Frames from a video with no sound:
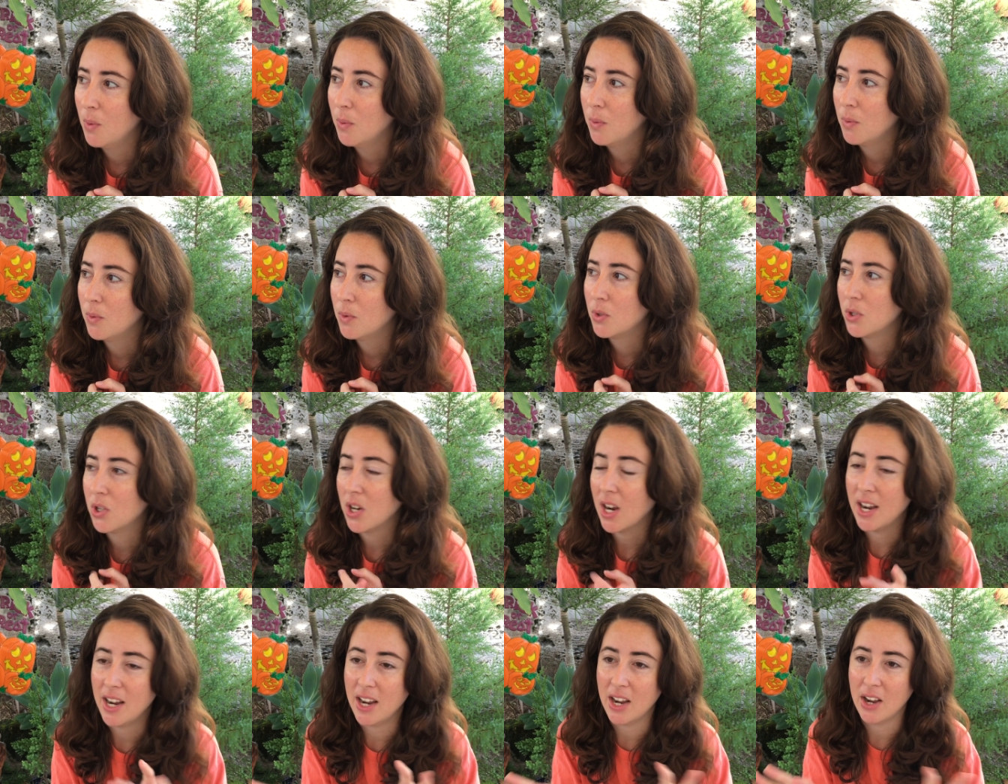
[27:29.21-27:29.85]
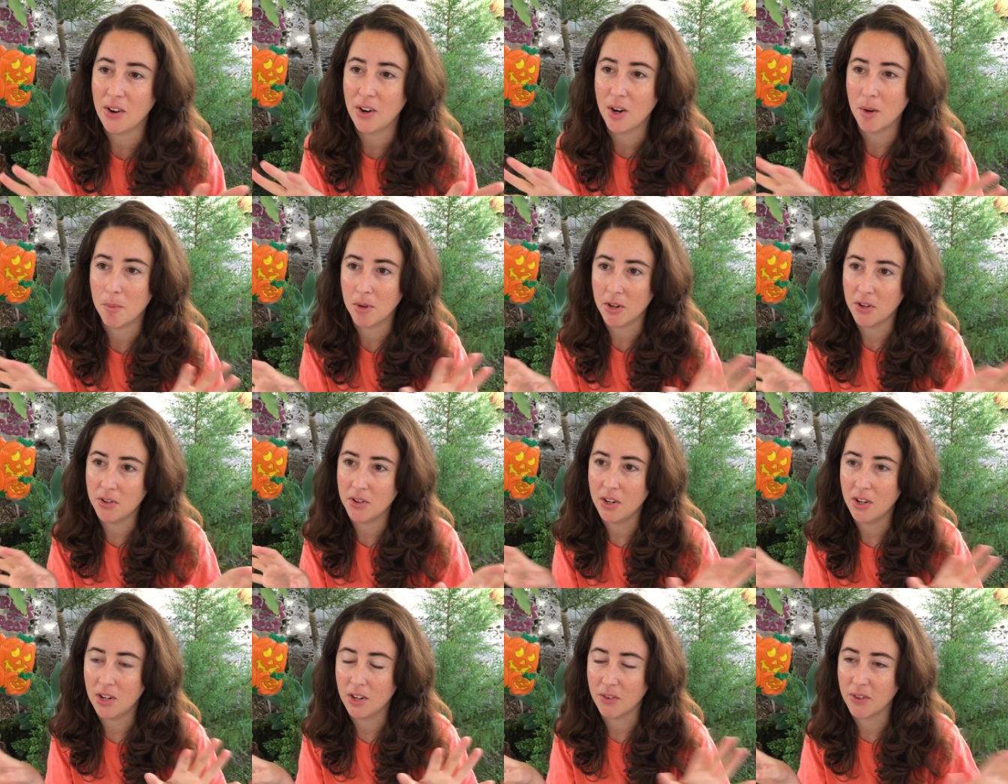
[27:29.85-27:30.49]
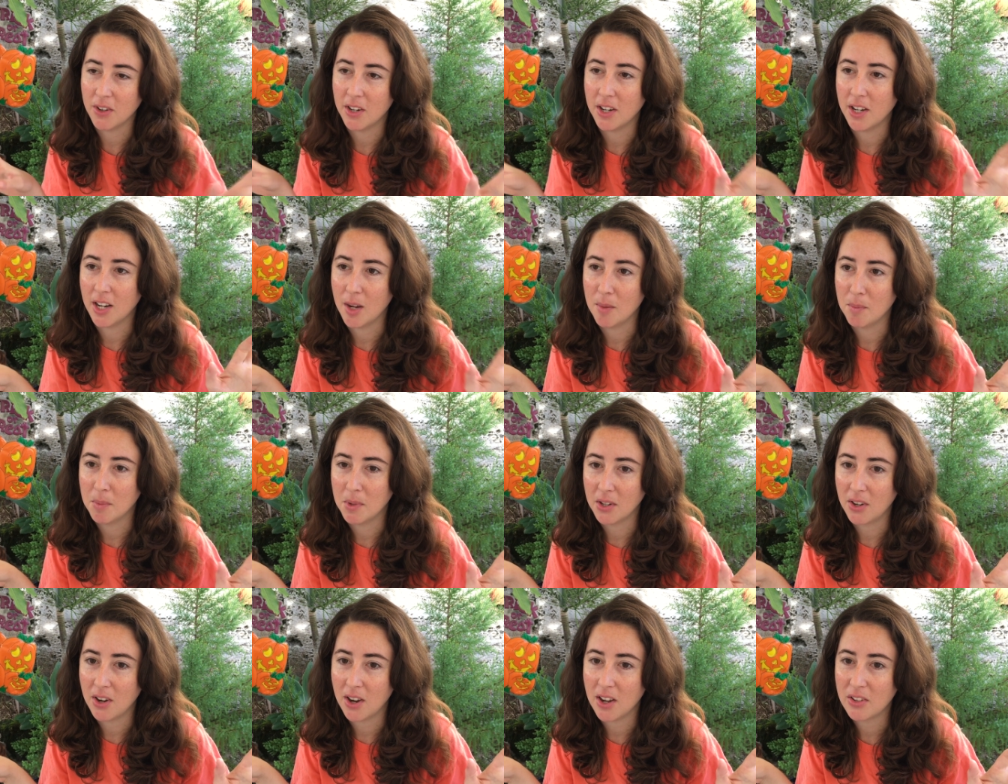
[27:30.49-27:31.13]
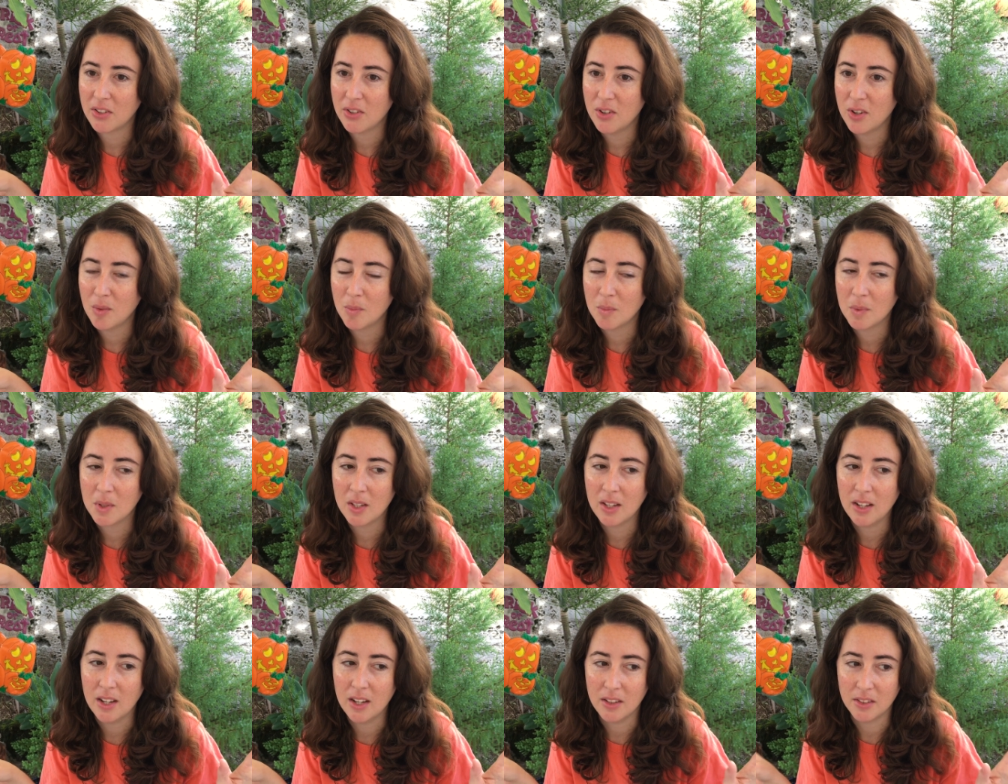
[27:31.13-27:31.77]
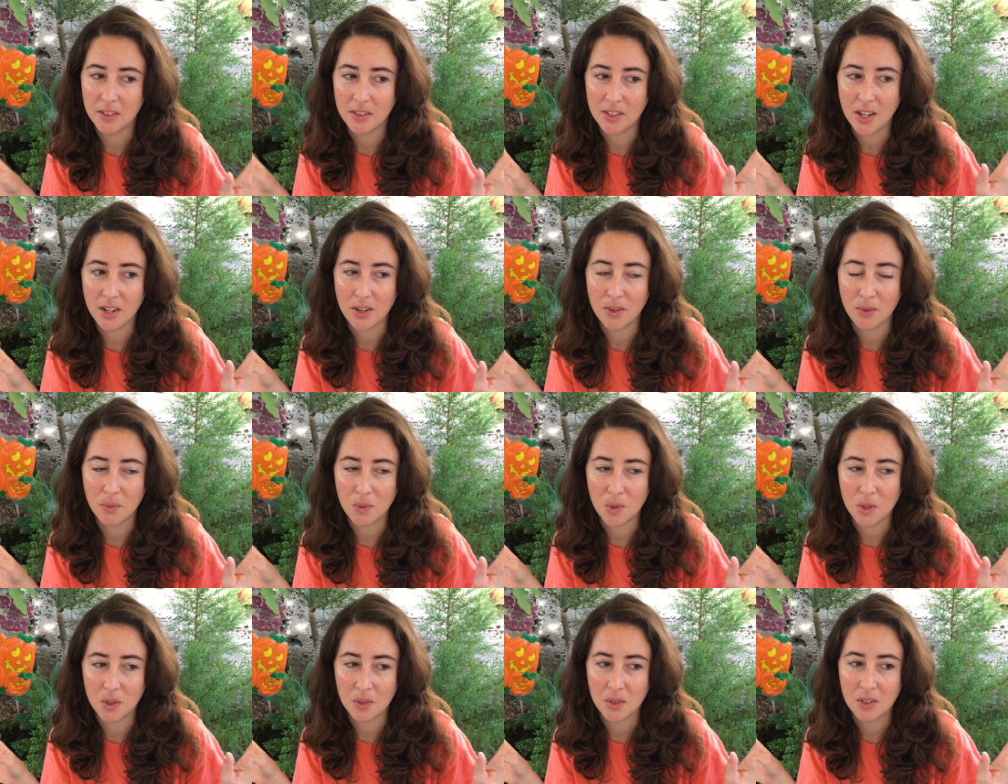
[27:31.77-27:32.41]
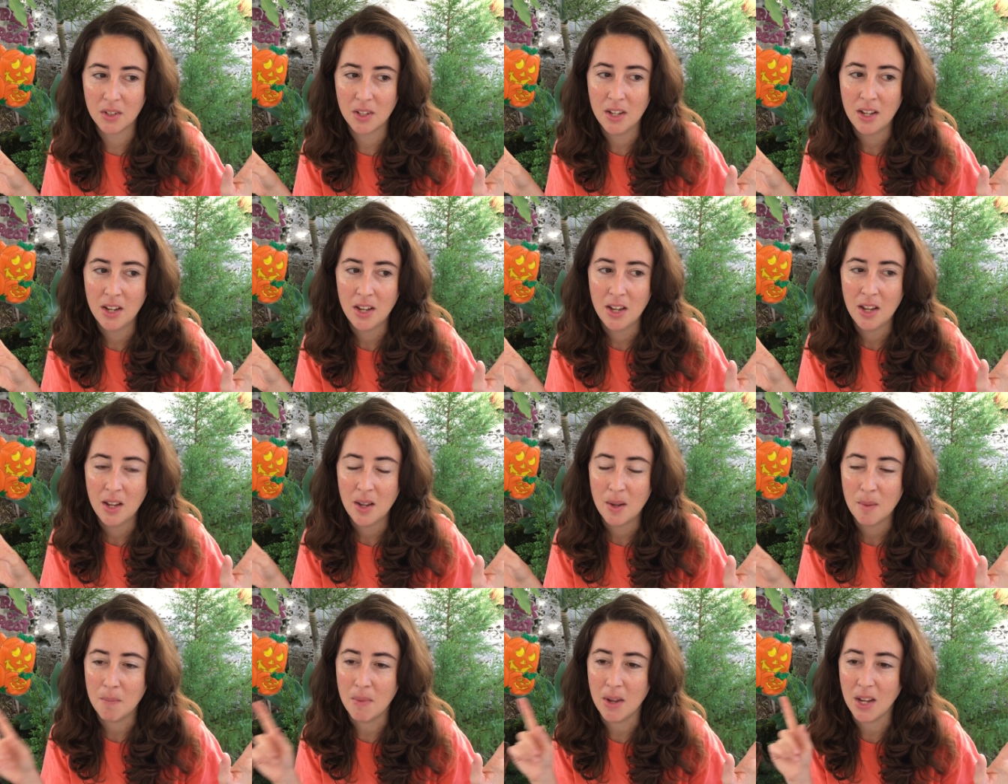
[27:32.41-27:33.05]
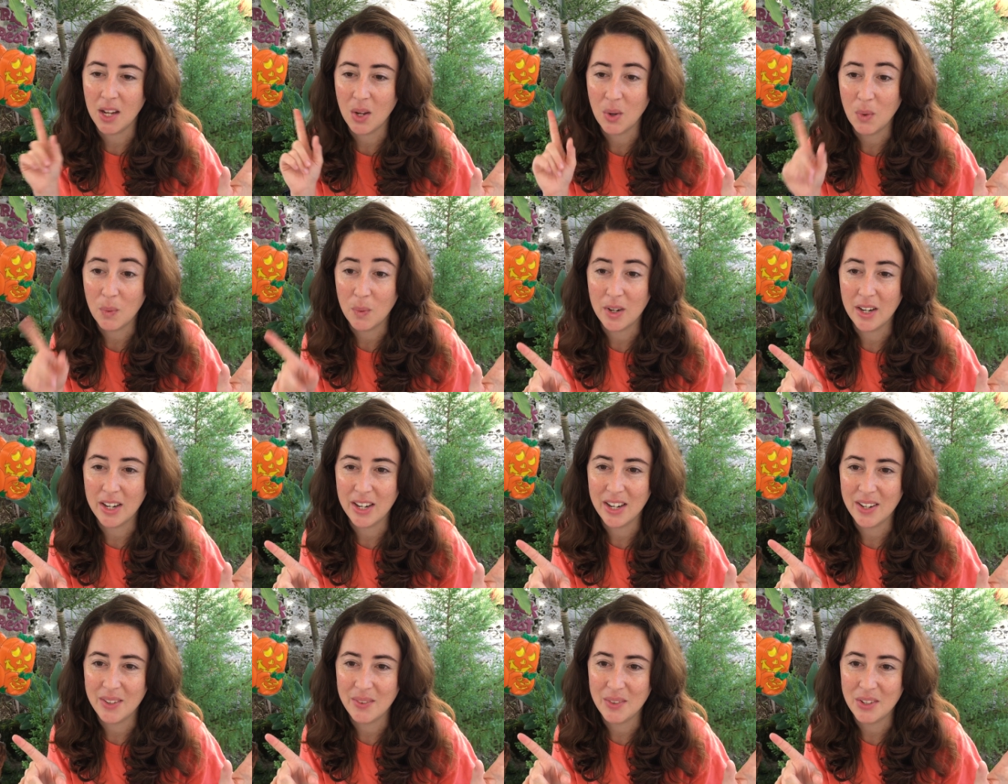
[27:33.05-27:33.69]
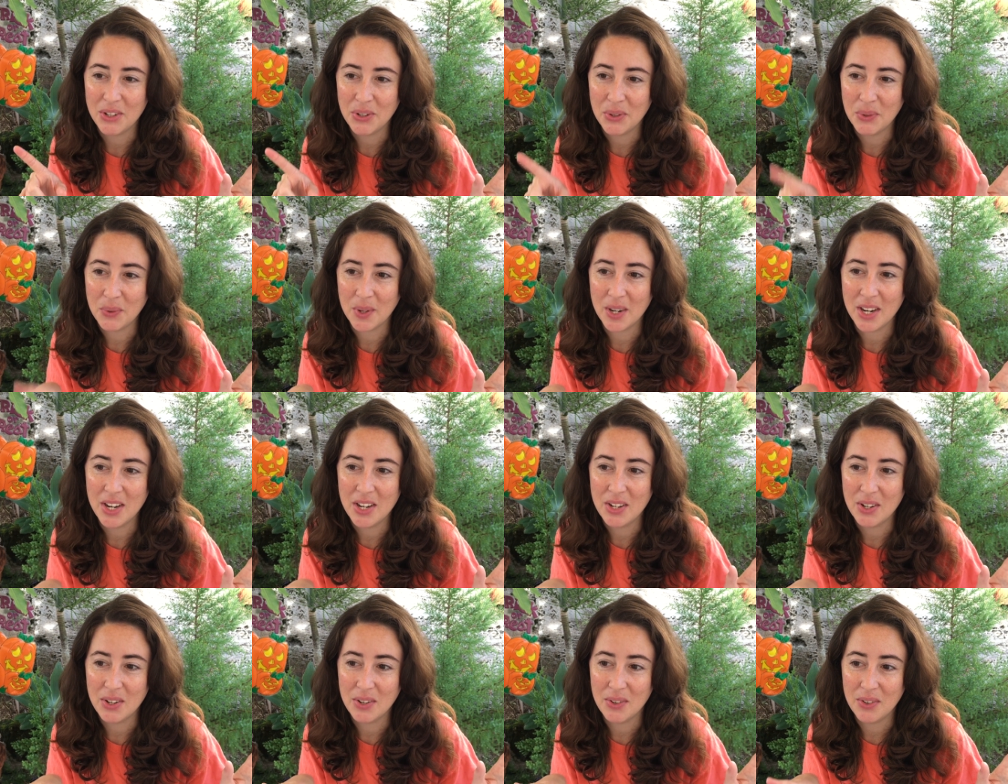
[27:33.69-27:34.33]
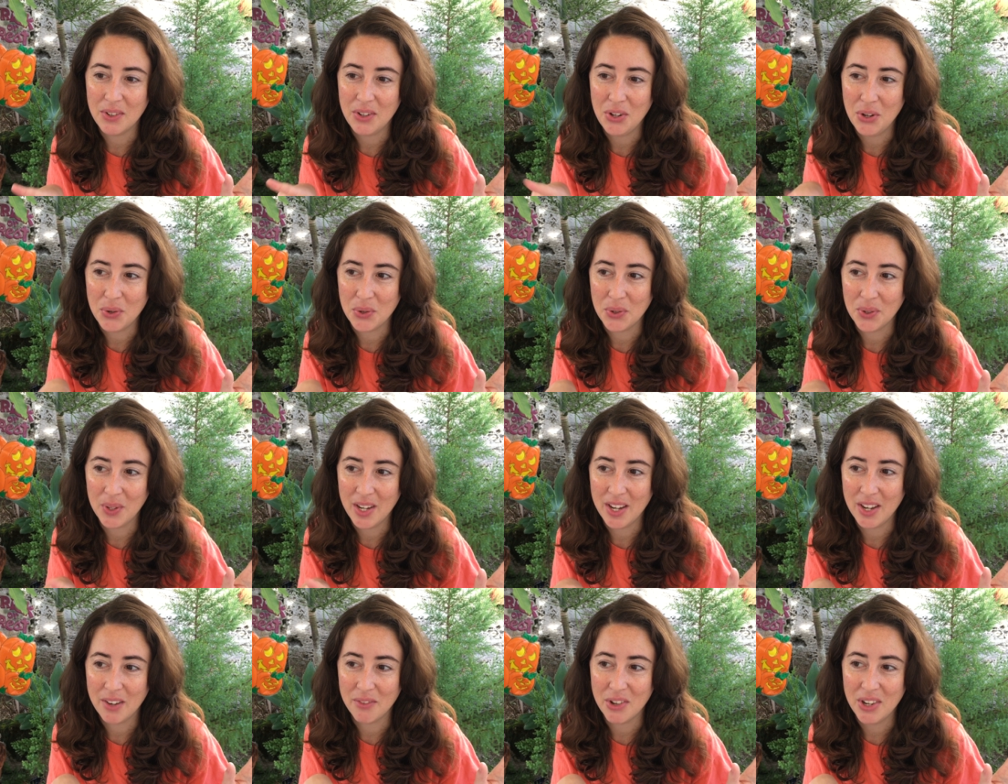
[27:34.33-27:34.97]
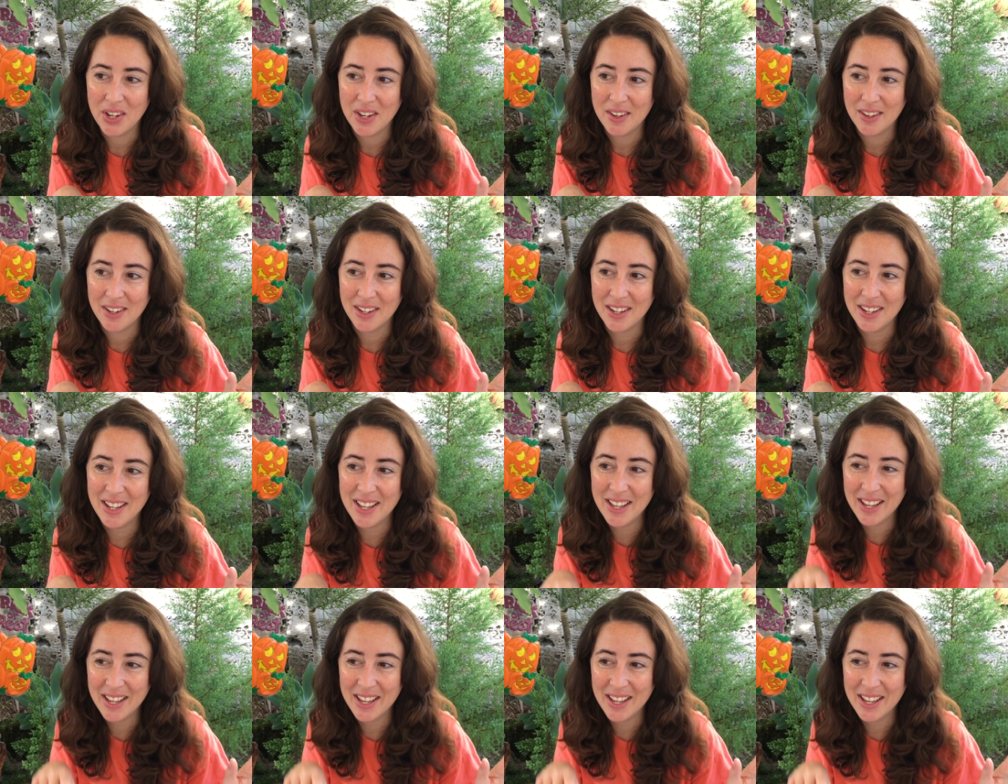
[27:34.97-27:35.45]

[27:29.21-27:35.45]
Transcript: try out a bunch of different types of costumes instead of just making one, which is what I do usually every year.